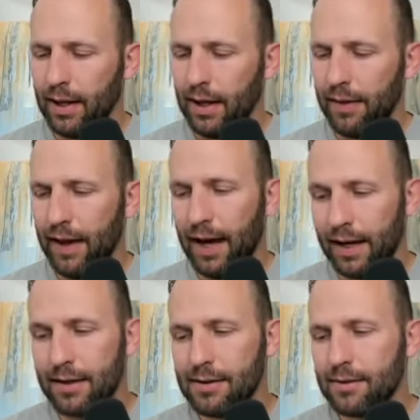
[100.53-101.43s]
and that
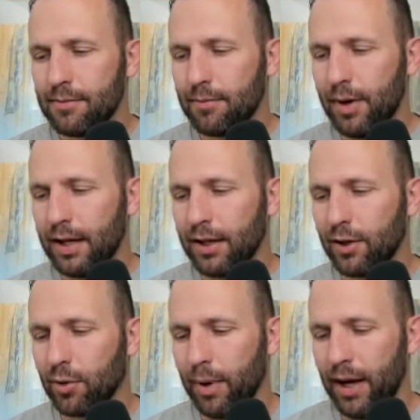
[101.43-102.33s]
is
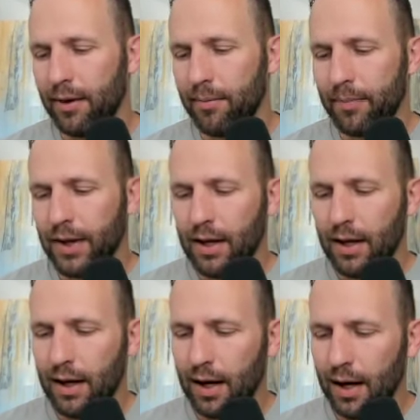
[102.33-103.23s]
making your bed.
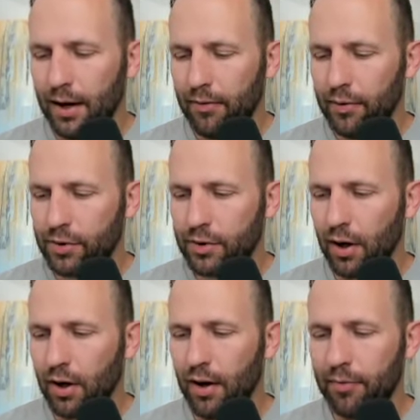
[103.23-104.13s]
Uh, if you
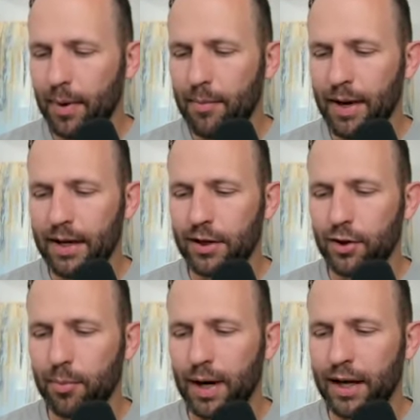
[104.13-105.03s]
start off by making
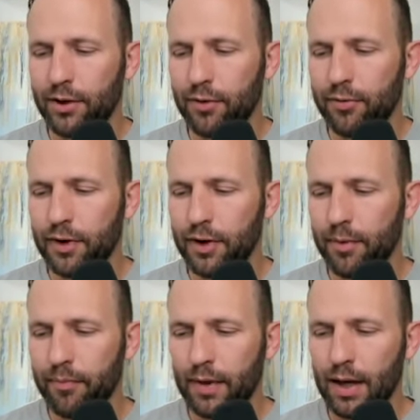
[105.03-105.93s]
your bed, you'll
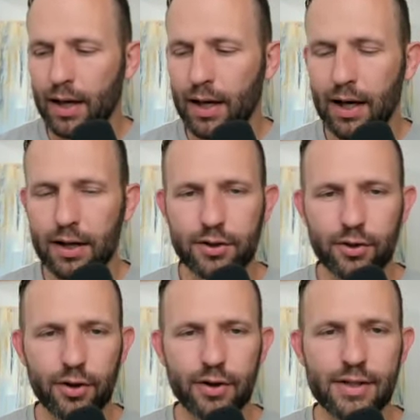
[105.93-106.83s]
feel a
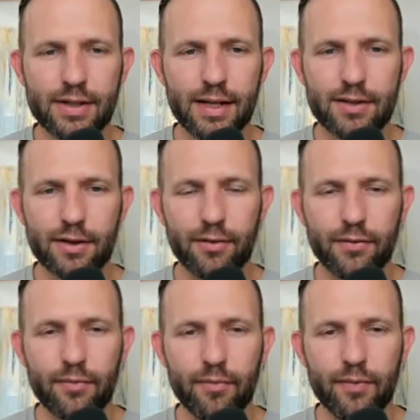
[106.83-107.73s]
certain sense of
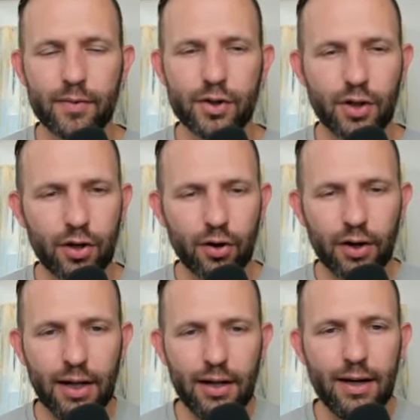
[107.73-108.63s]

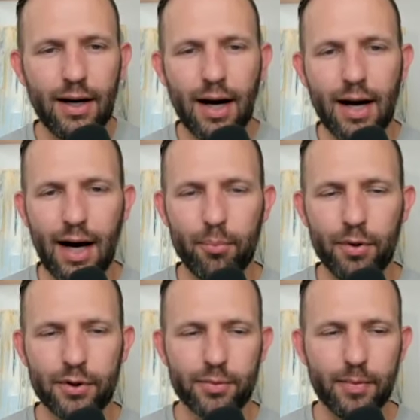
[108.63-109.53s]
security,
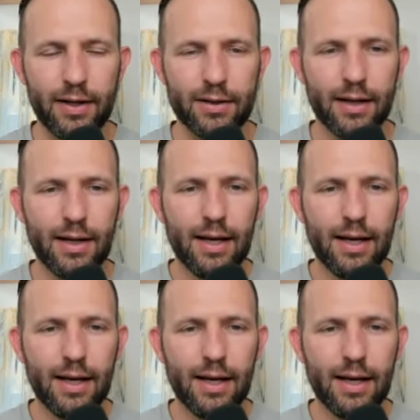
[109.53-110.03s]
accomplishment,